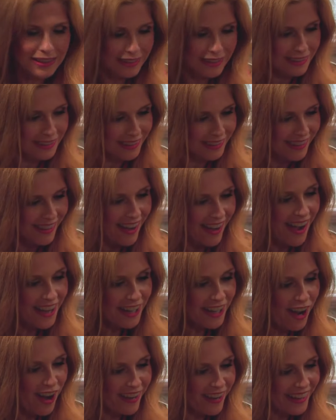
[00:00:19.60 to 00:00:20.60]

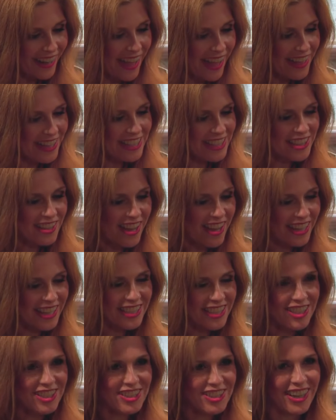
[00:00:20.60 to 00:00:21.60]
It's like
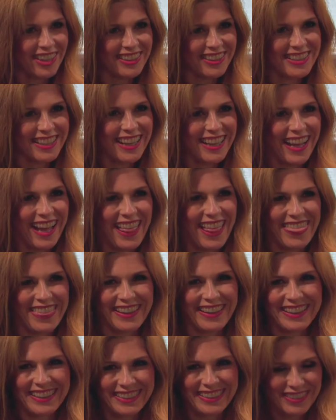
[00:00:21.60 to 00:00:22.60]
it's stuck
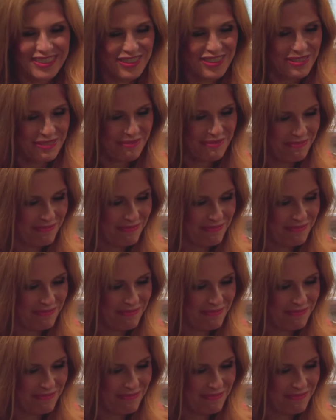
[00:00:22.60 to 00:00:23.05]
together.